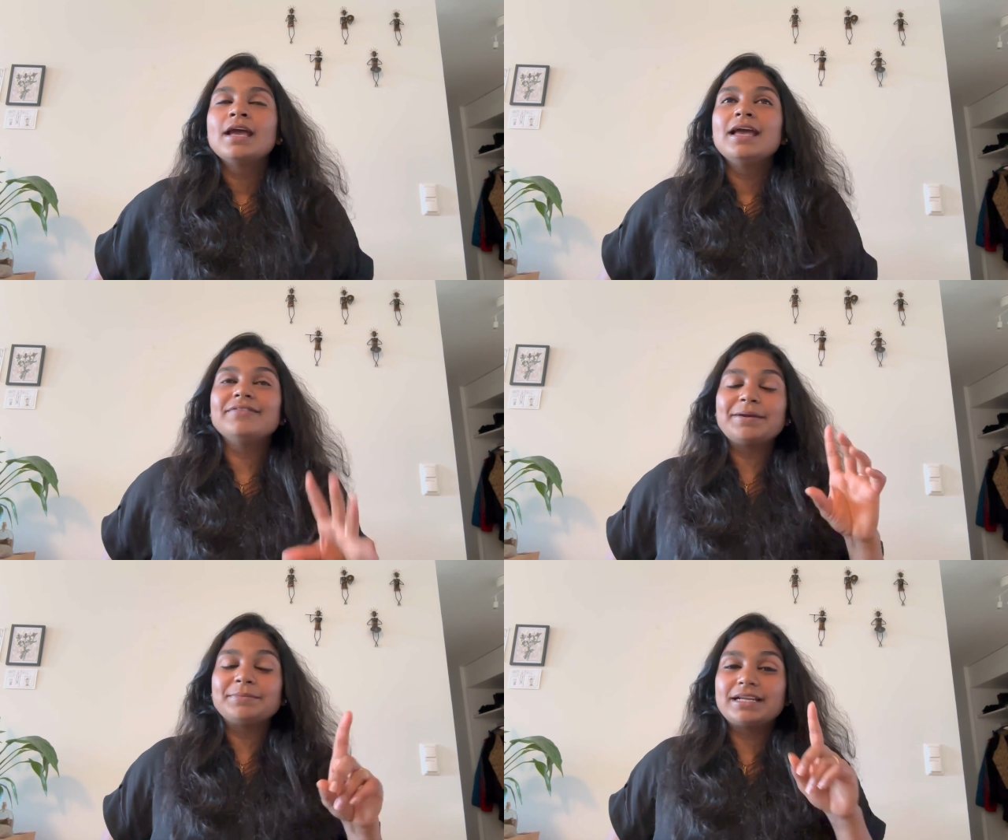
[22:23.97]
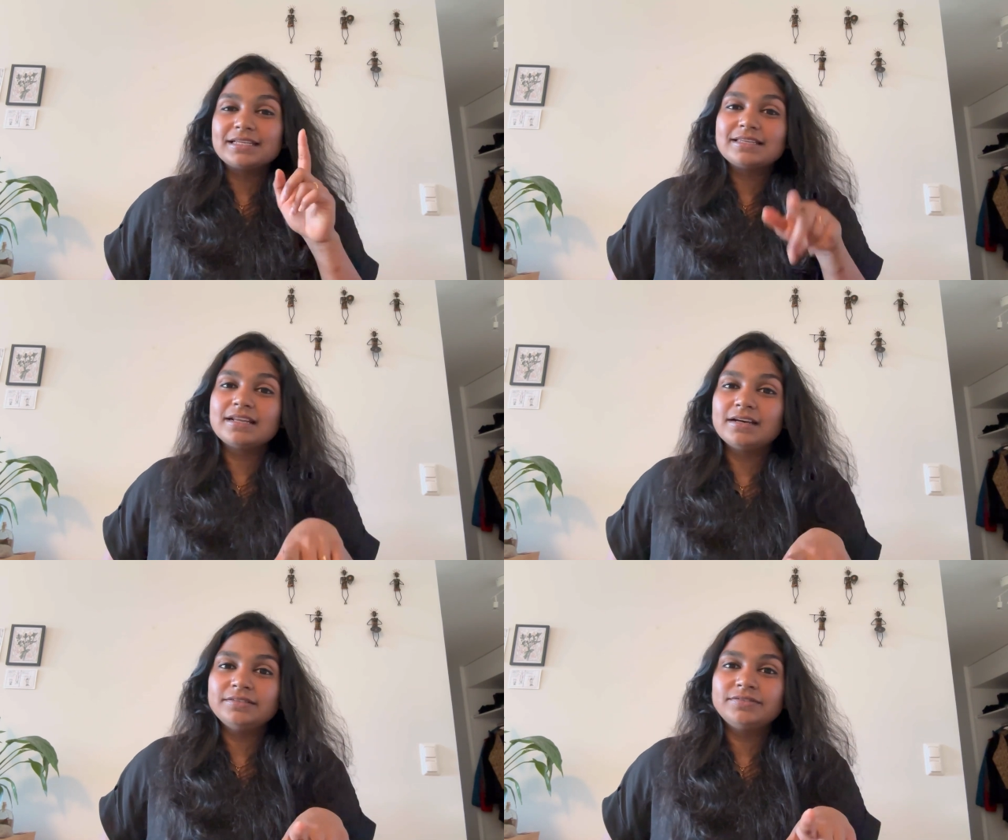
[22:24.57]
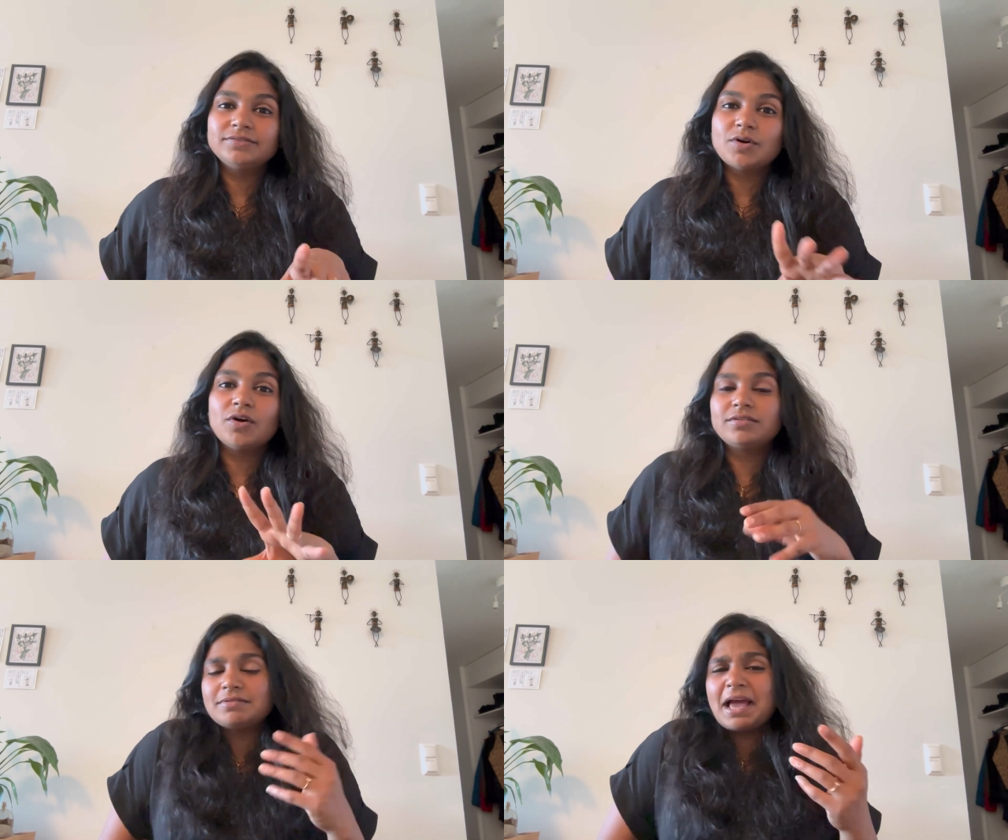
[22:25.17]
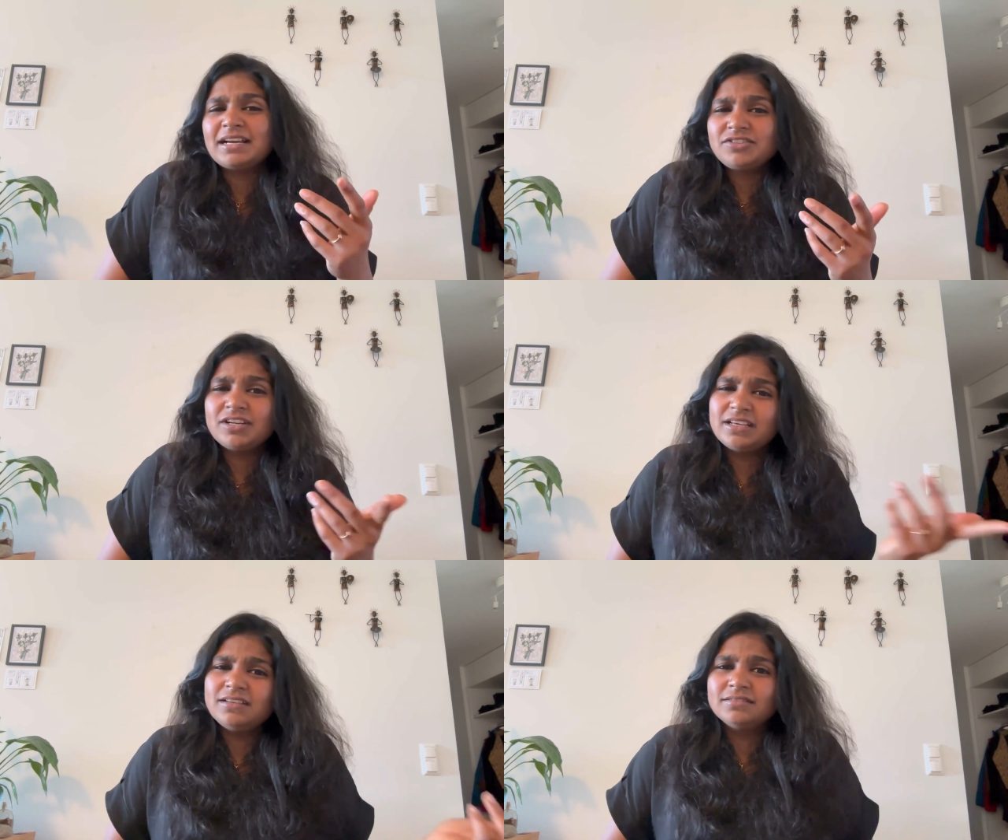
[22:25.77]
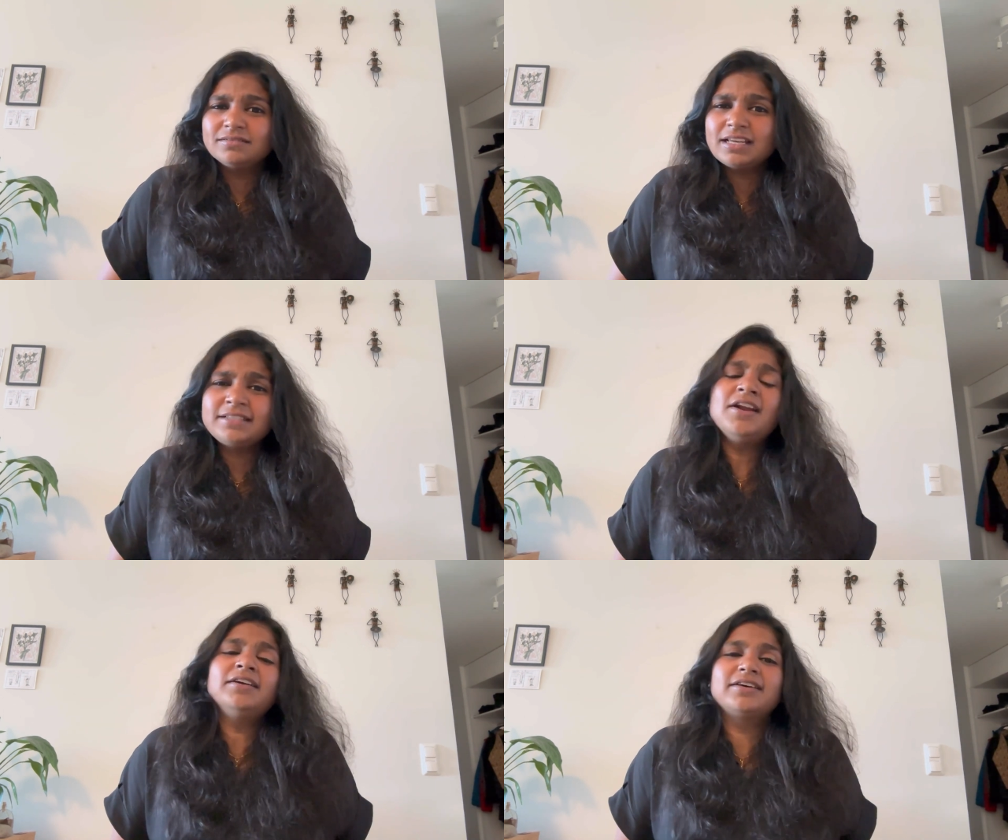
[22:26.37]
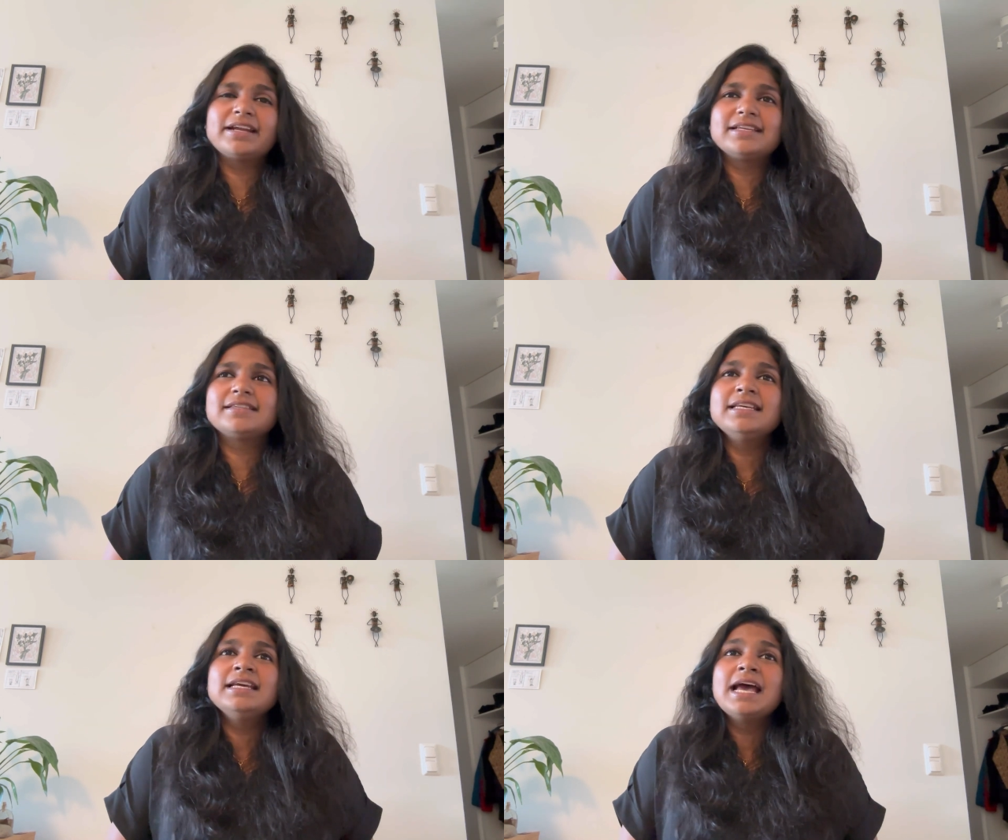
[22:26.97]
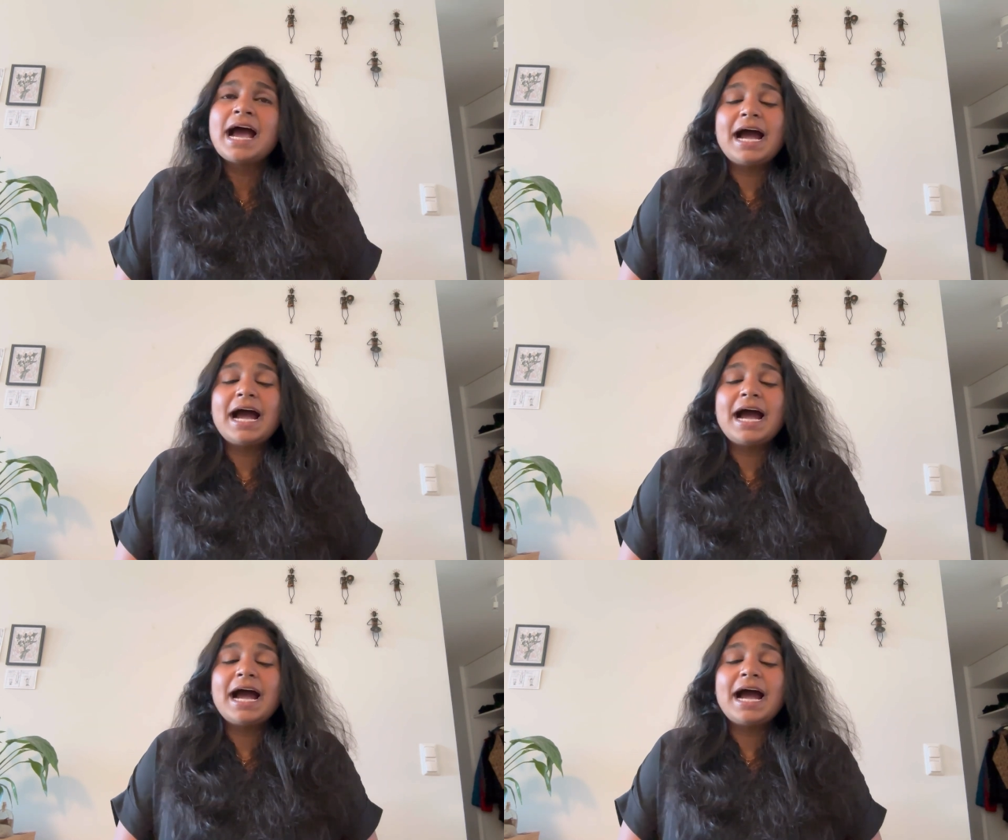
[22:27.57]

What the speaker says: if I'm crazy enough, or actually, it's not crazy,